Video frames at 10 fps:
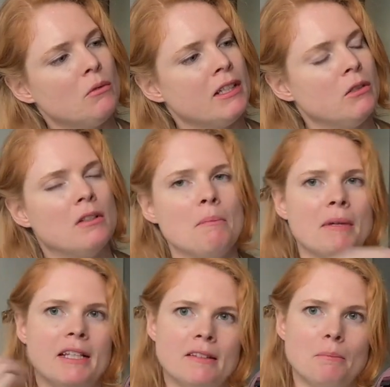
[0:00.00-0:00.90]
where you can
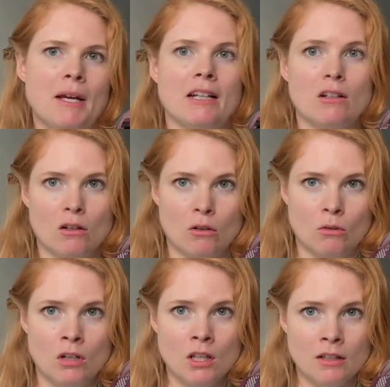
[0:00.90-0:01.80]
make the bag
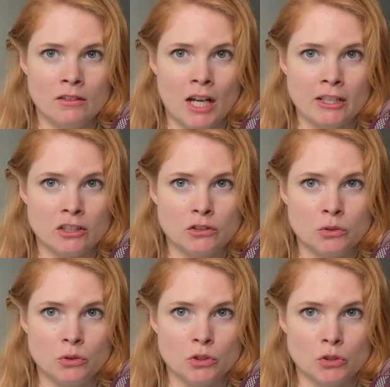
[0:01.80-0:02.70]
go tighter
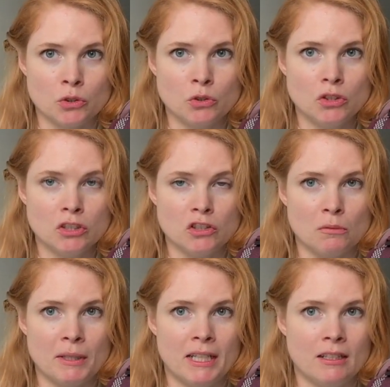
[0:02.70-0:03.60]
to your shoulders or
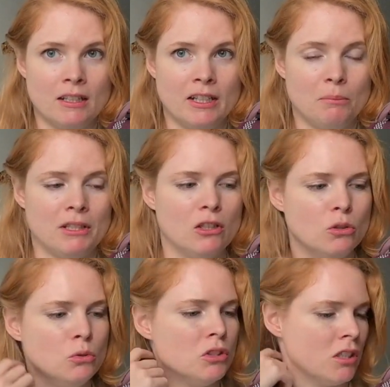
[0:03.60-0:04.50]
make it a little bit
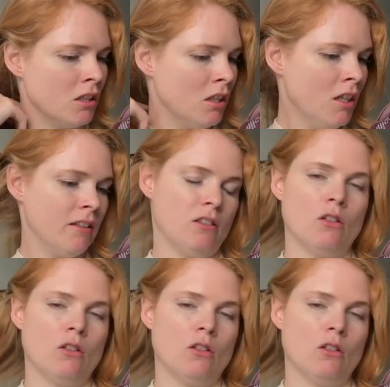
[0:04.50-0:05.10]
looser. That